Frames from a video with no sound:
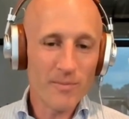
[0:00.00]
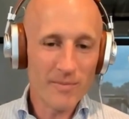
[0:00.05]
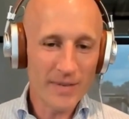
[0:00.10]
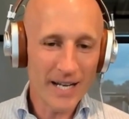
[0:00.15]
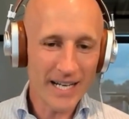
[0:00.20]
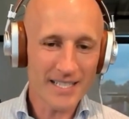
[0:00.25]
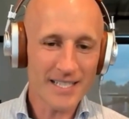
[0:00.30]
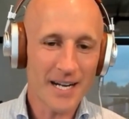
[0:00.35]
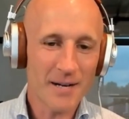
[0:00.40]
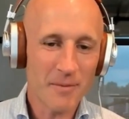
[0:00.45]

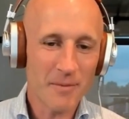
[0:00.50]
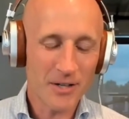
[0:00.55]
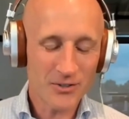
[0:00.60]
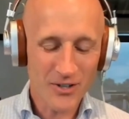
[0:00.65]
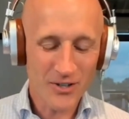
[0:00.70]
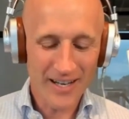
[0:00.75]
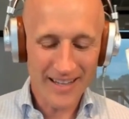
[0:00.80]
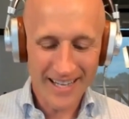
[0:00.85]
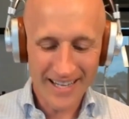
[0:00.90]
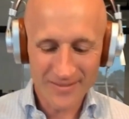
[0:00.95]
next time I'll
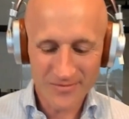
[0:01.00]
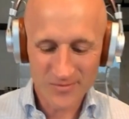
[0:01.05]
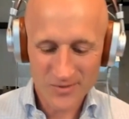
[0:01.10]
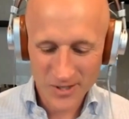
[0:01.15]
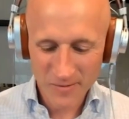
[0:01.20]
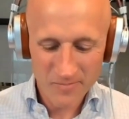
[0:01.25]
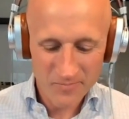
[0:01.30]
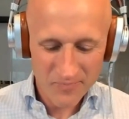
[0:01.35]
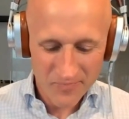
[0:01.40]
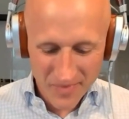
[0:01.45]
try that.
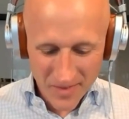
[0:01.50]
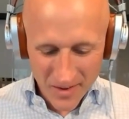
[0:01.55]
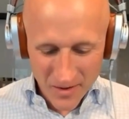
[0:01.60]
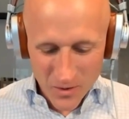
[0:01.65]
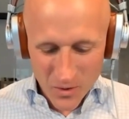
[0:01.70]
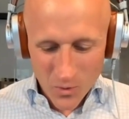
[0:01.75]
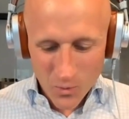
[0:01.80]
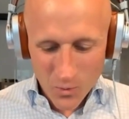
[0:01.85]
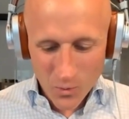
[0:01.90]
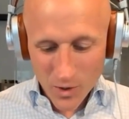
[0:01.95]
So
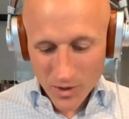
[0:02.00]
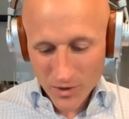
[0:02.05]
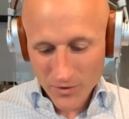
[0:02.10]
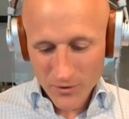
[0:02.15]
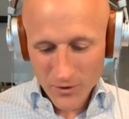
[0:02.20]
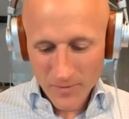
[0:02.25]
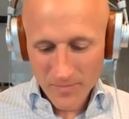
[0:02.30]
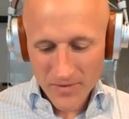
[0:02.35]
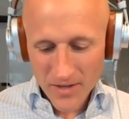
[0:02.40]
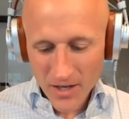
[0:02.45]

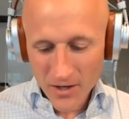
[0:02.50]
wonderful.